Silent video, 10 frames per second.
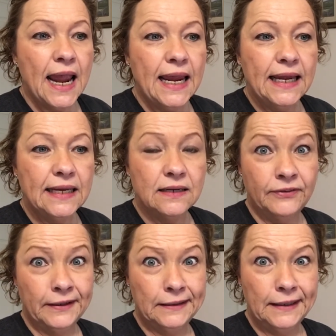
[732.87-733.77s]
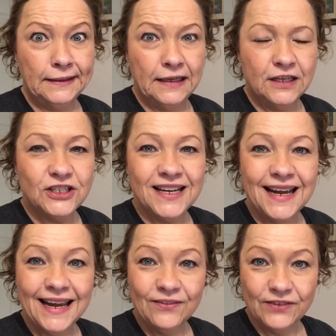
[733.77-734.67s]
and a very light lunch
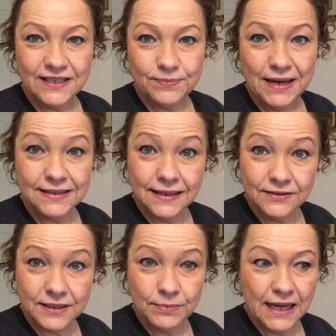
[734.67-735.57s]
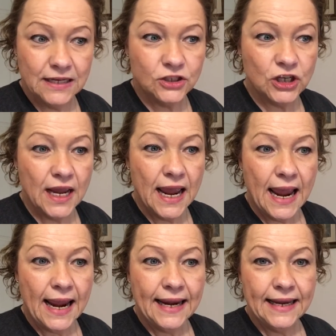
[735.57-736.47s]
and fix myself some lunch
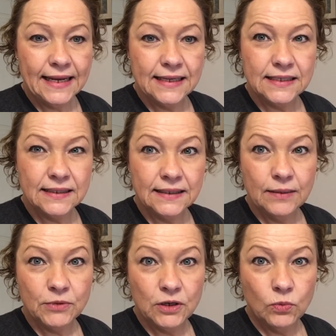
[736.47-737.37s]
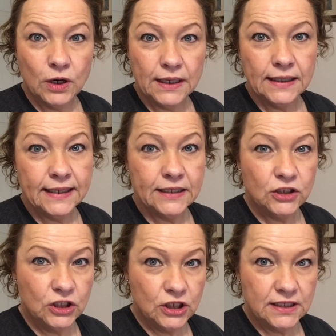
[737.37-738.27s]
and then I'm going to work in the
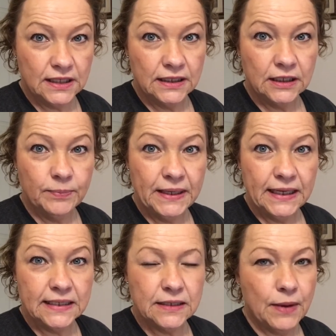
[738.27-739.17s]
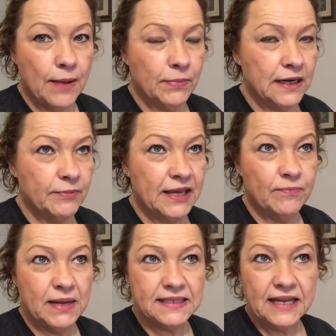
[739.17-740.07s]
kitchen just a little bit. I'm going to give
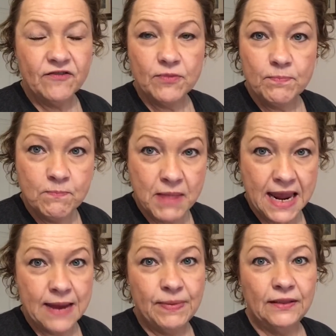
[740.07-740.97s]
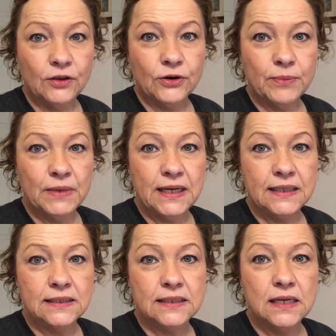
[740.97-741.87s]
myself maybe 30
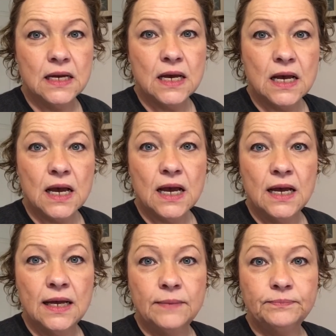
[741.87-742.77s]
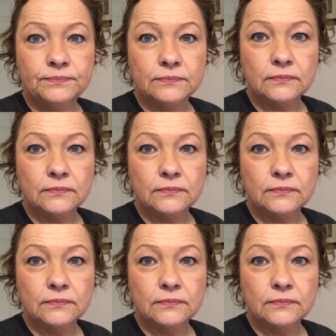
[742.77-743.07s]
minutes um,